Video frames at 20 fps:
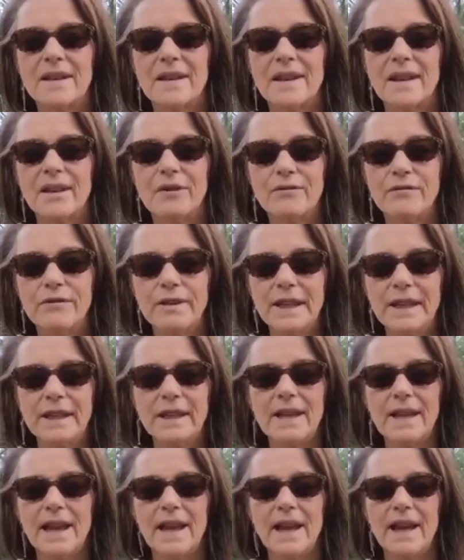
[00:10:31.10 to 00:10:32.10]
It
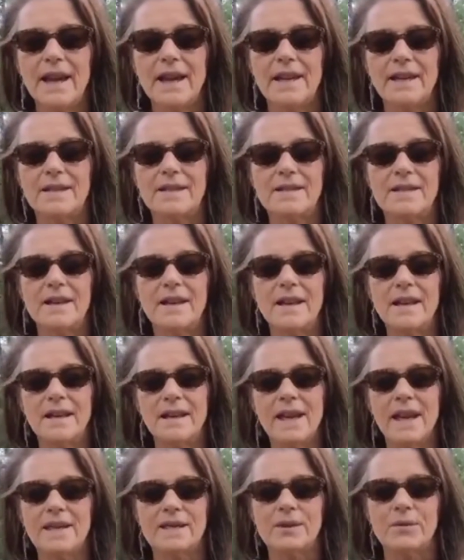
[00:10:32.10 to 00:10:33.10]
really is.
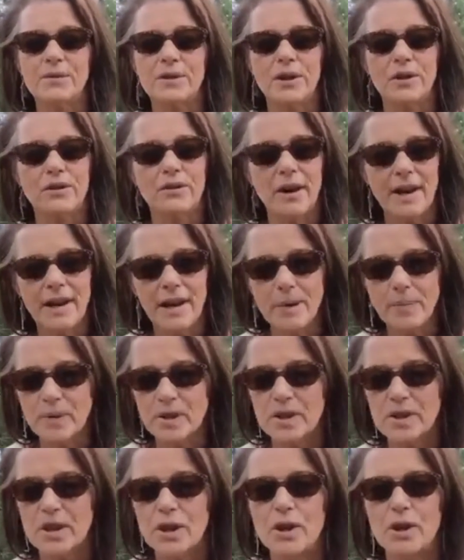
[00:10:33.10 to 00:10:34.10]
Yes, it was a great
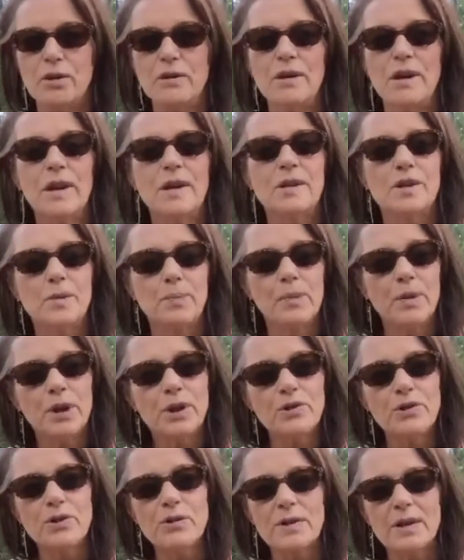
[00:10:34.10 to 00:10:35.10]
episode.
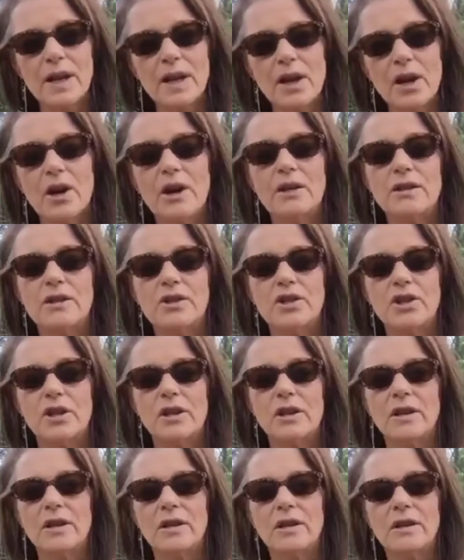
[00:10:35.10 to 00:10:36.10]
Spiritual psychology.
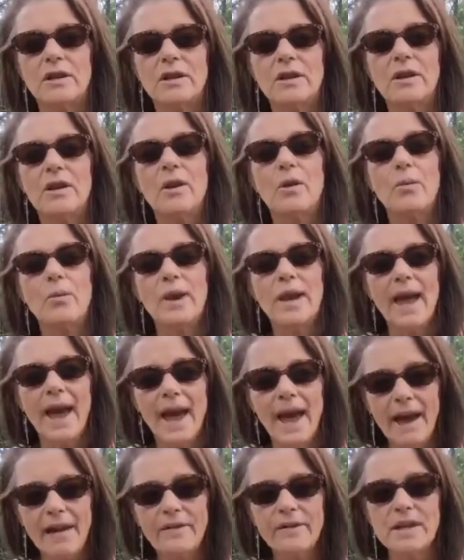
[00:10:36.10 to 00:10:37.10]
We
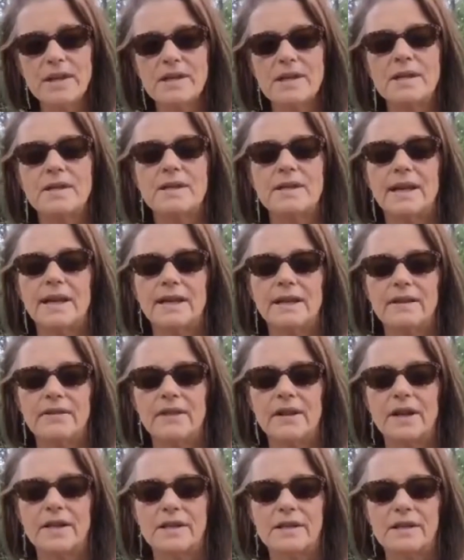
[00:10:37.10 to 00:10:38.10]
have this inside of
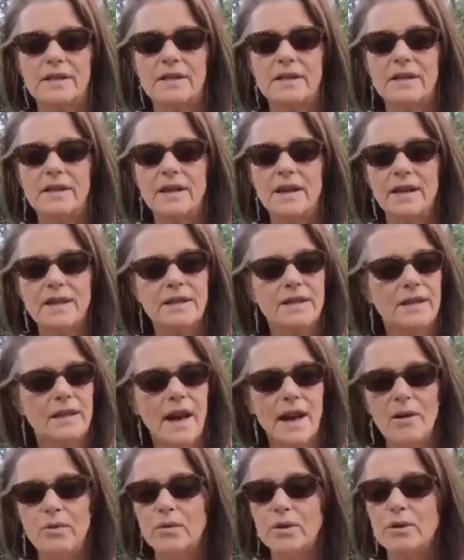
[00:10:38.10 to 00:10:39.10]
us. It's
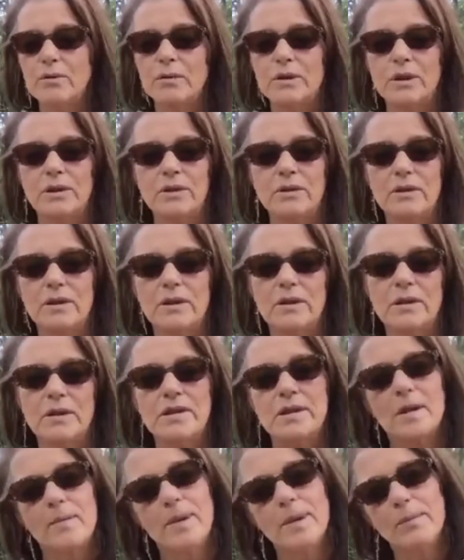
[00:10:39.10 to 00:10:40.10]
not woo-woo.
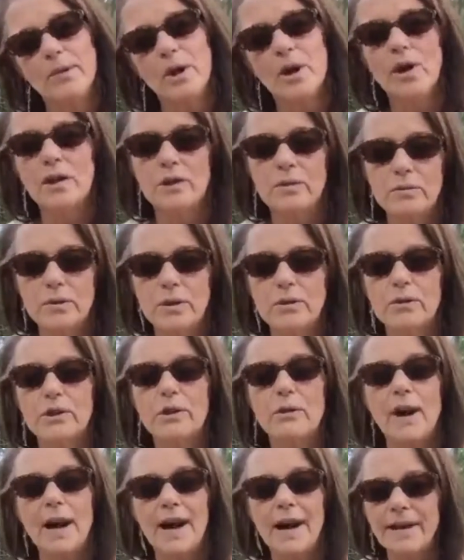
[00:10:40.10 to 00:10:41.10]
Some people call it woo-woo.
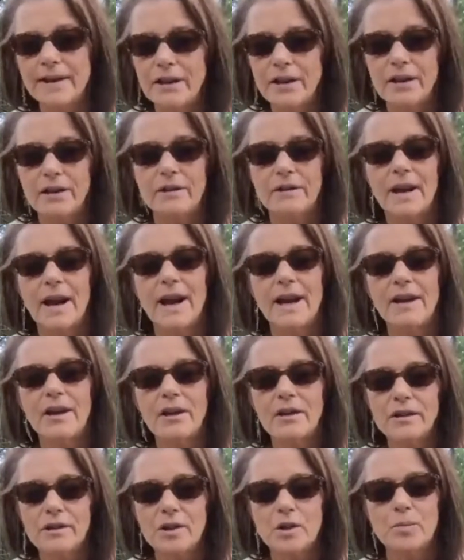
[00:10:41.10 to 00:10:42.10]
I don't. I
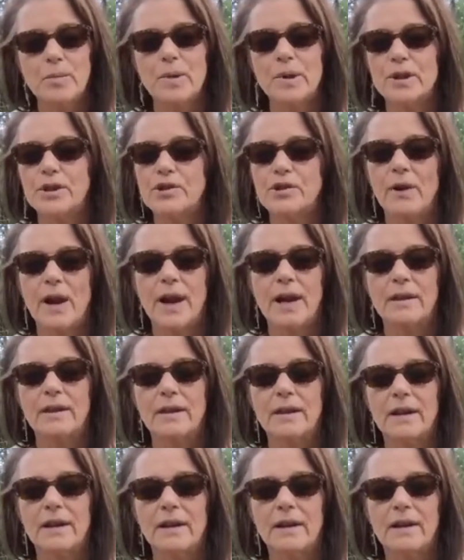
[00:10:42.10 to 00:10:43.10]
call it
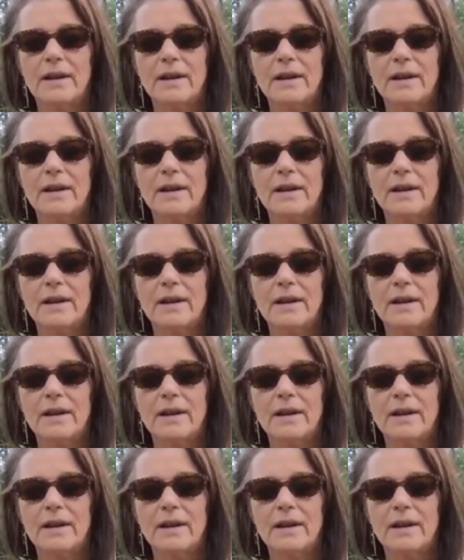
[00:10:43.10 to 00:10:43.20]
spirituality.